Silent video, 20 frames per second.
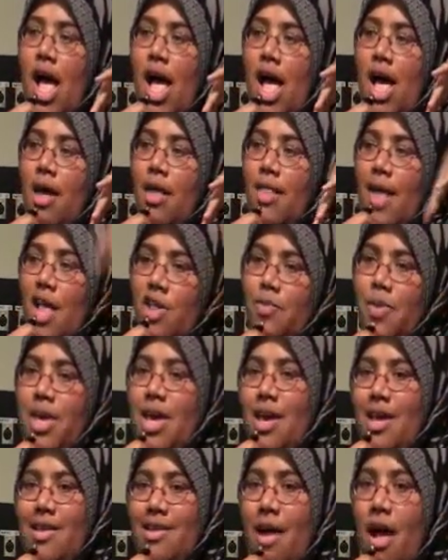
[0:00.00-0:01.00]
And that's
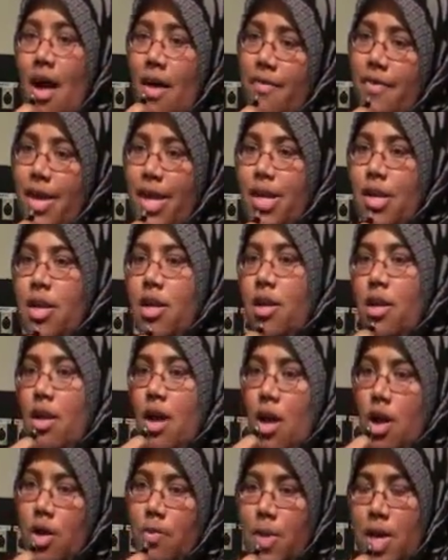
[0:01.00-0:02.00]
because often
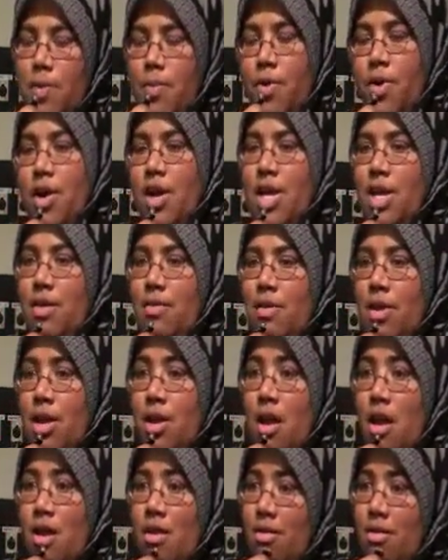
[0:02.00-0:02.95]
younger people in our community,